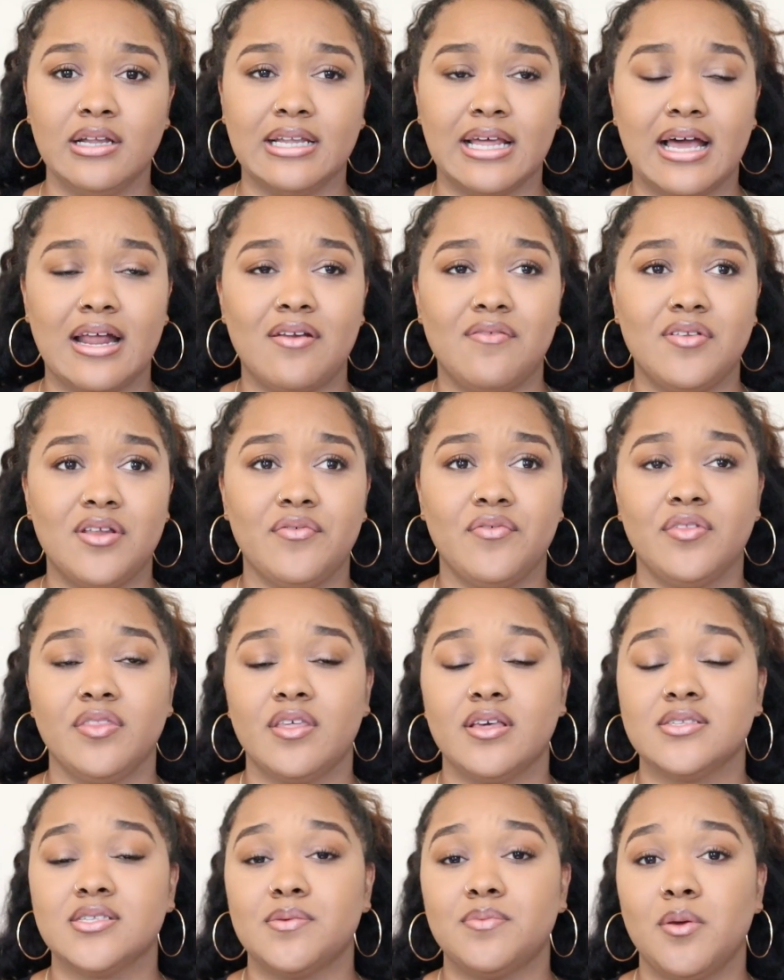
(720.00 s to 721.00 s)
a lot of different
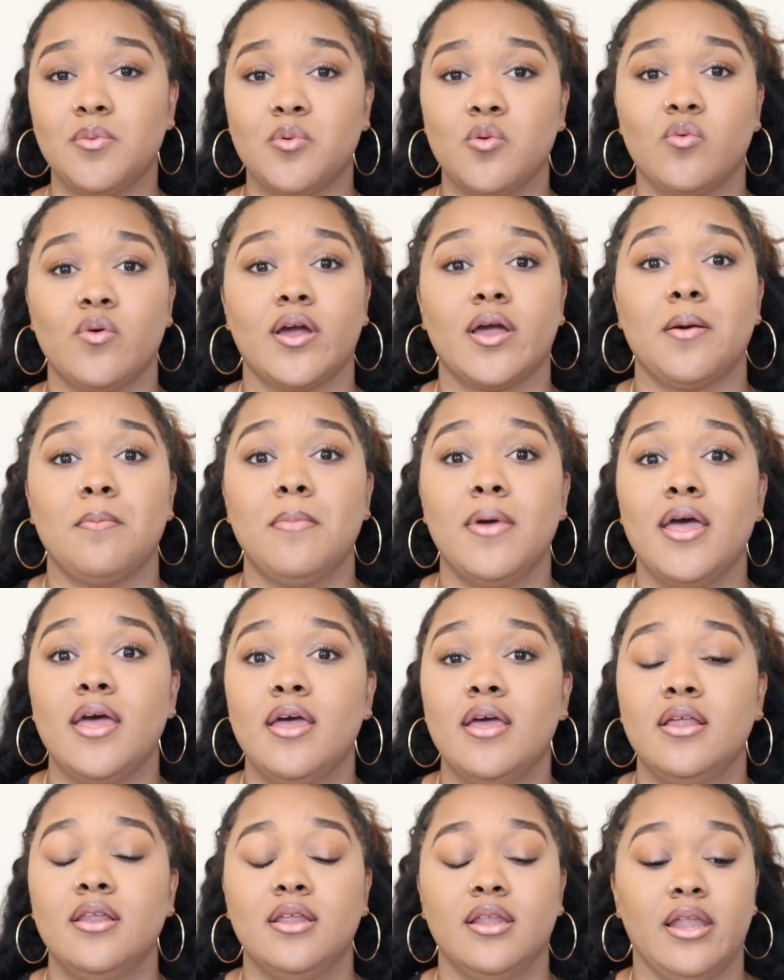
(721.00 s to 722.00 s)
things that people
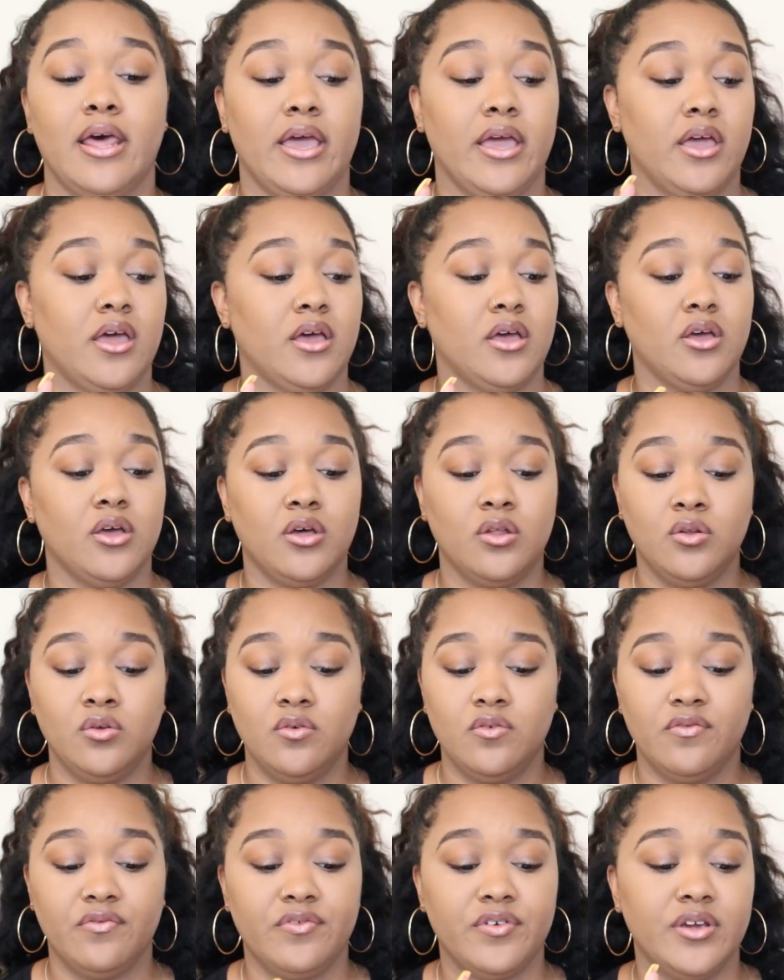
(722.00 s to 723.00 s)
recommend, like
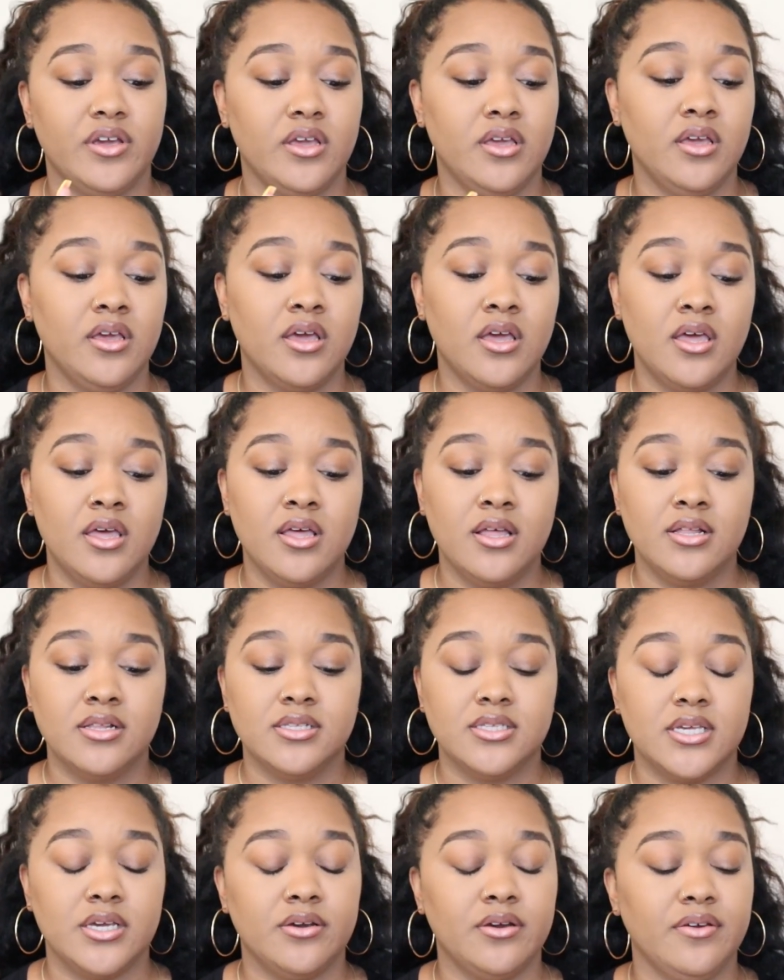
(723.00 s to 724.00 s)
gluten-free,
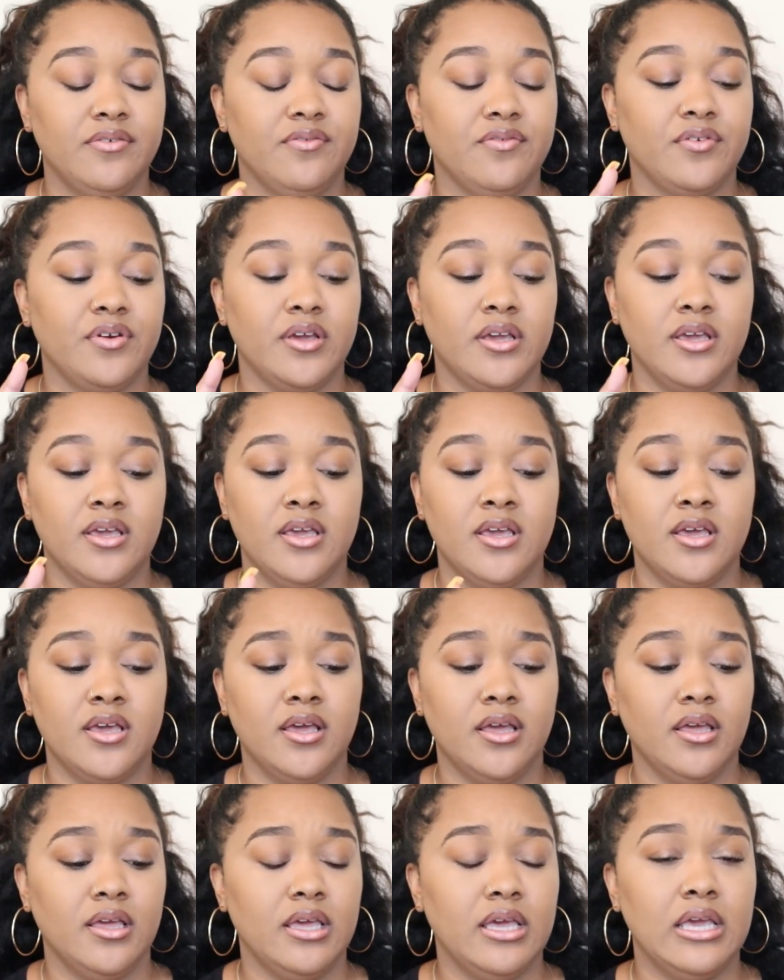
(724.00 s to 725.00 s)

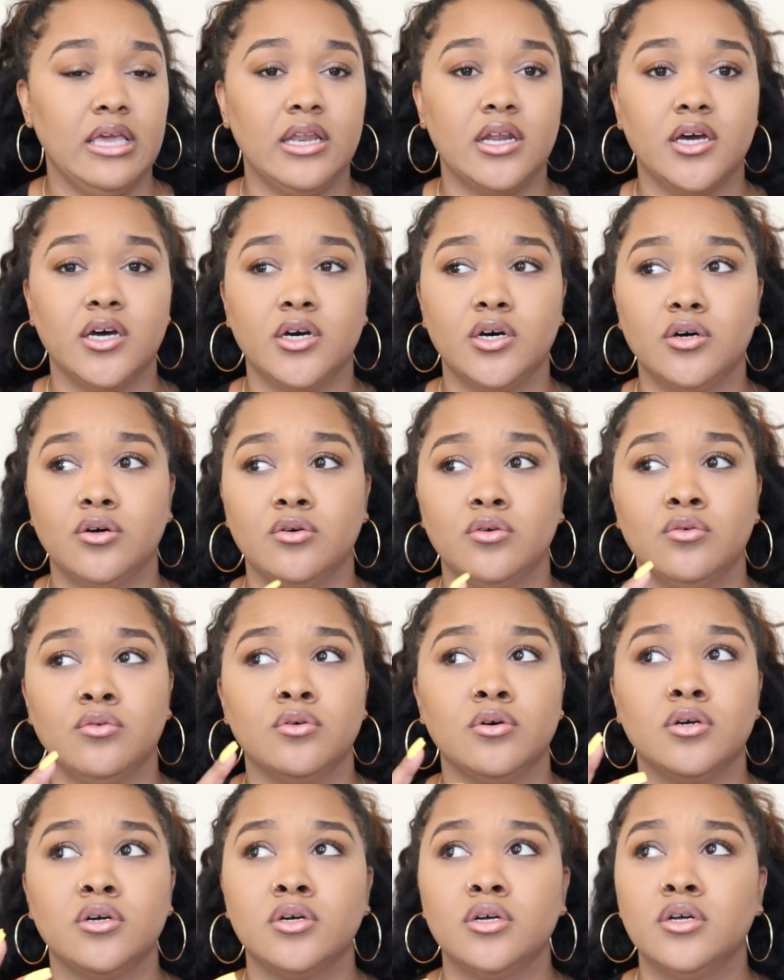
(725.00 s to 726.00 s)
dairy-free,
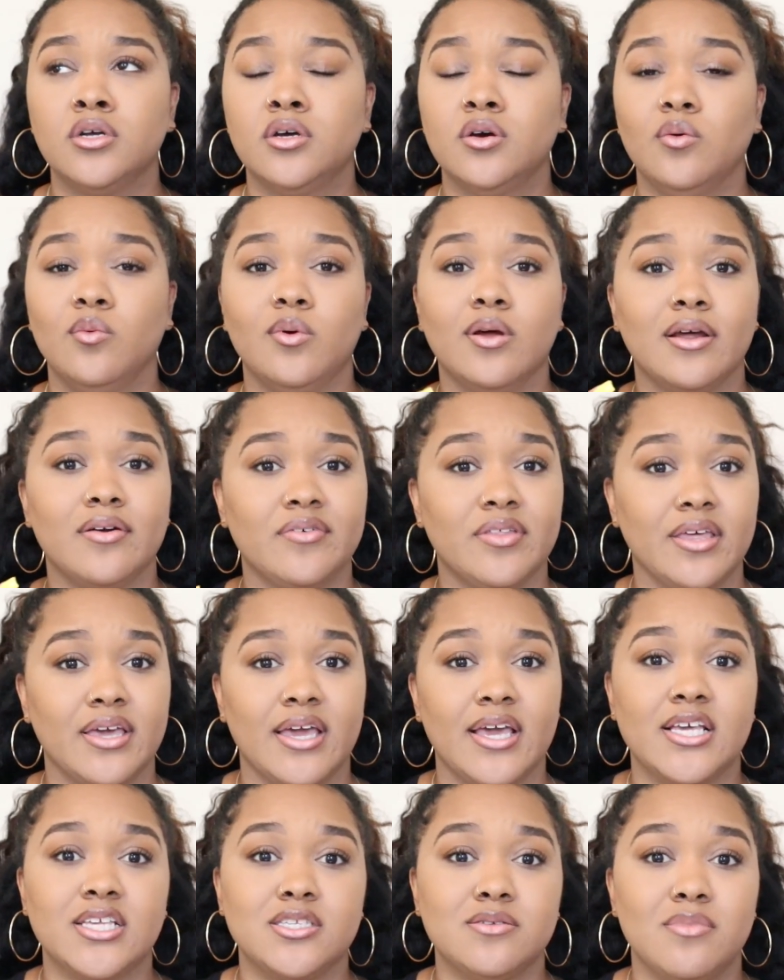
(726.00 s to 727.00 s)
keto, whatever the
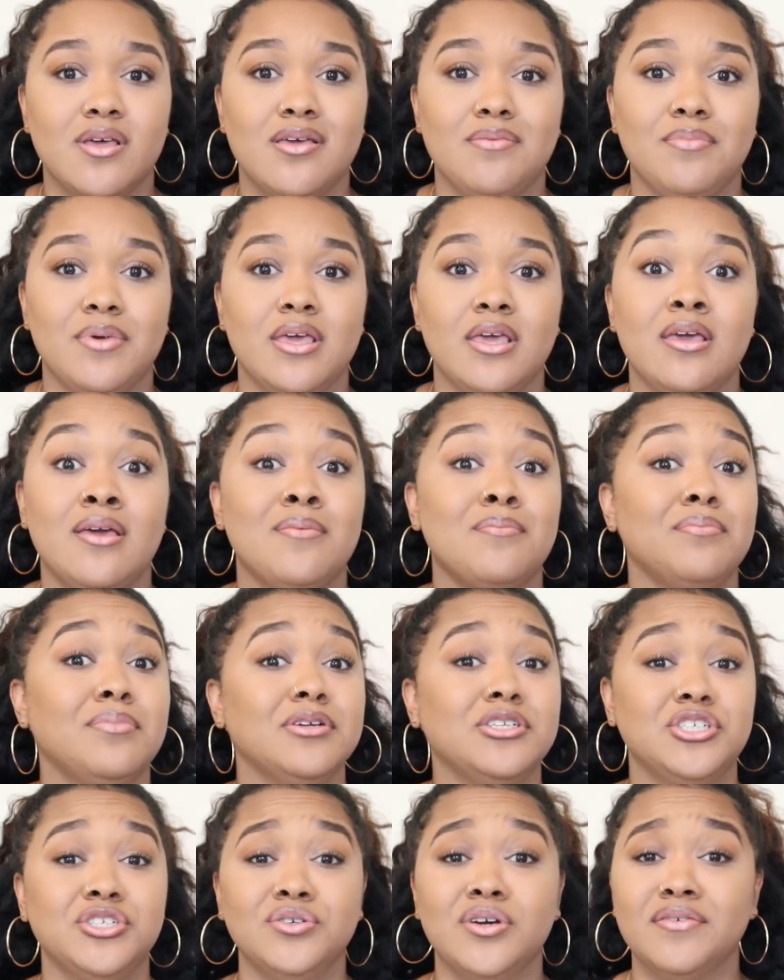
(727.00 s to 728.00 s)
case may be.
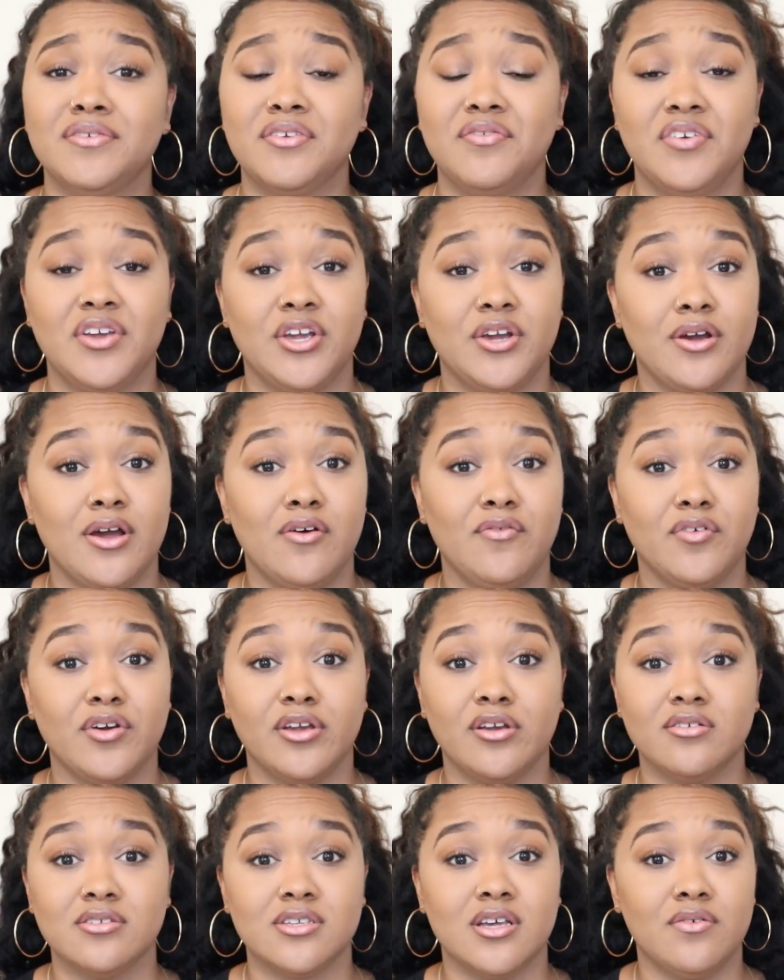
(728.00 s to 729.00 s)
But you have to figure out for
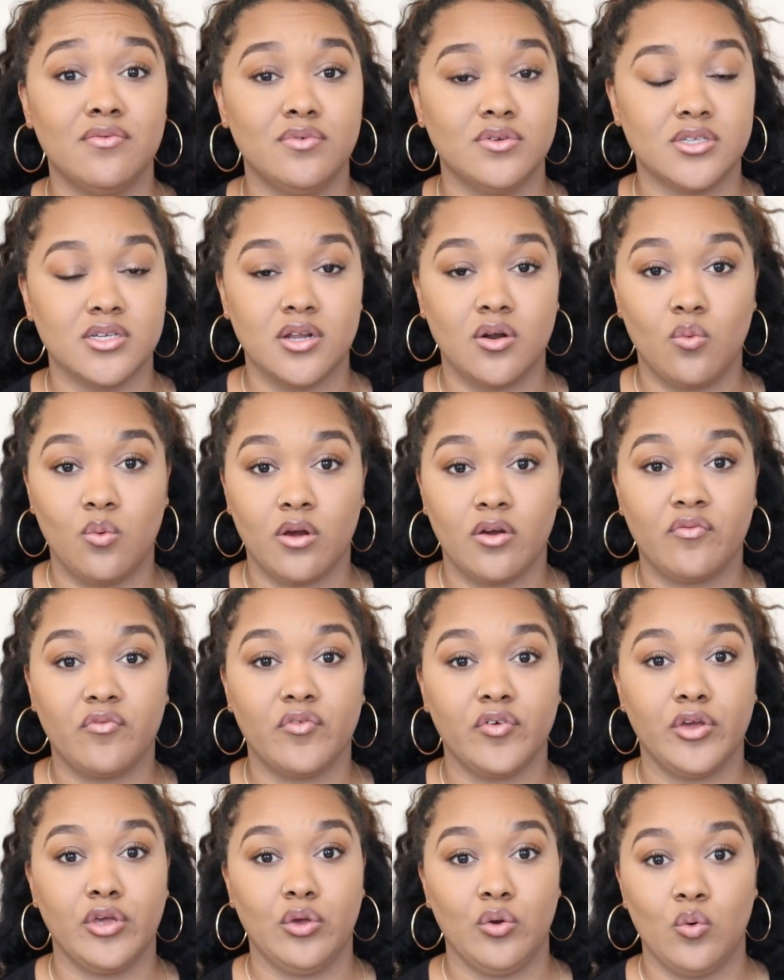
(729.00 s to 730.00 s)
yourself what's going to work
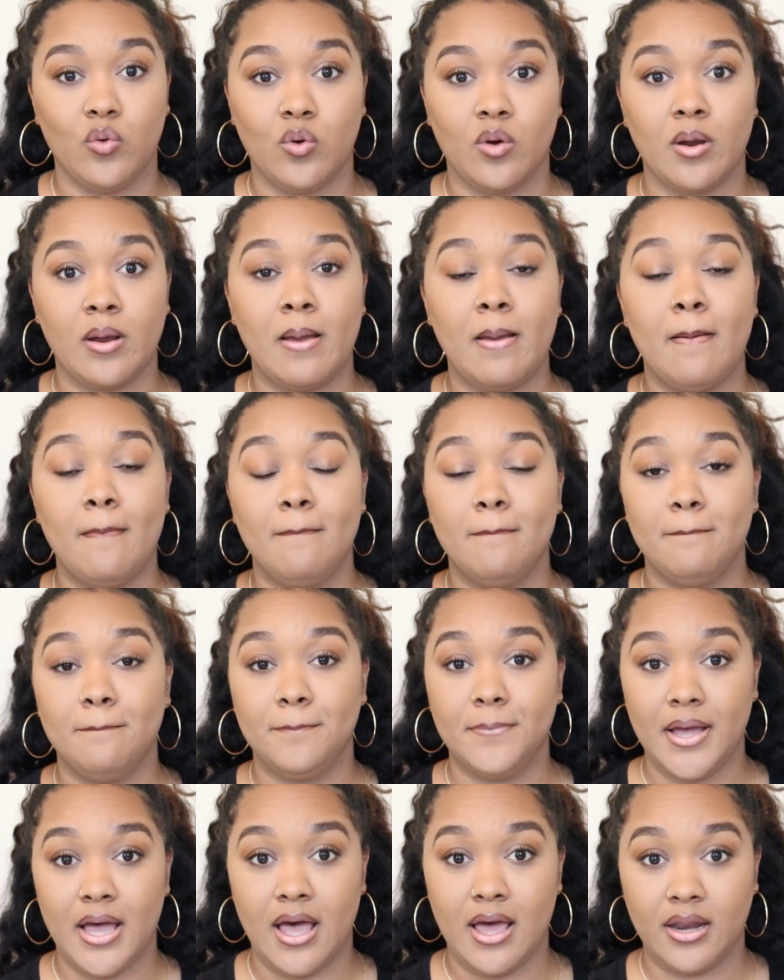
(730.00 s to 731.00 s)
for your
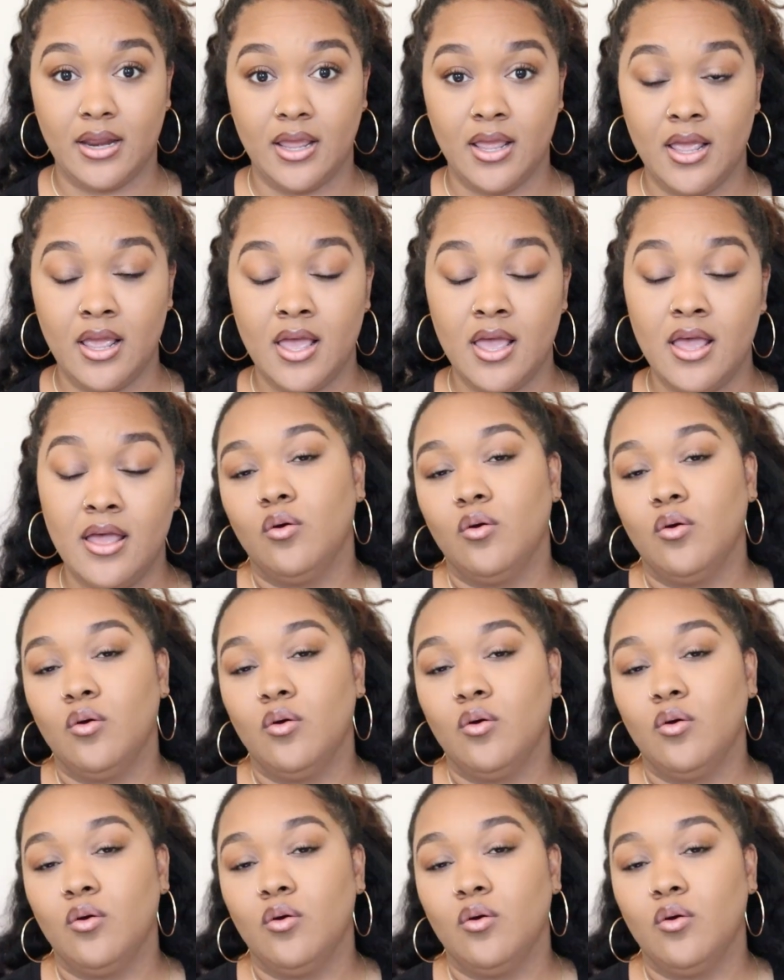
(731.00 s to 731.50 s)
body.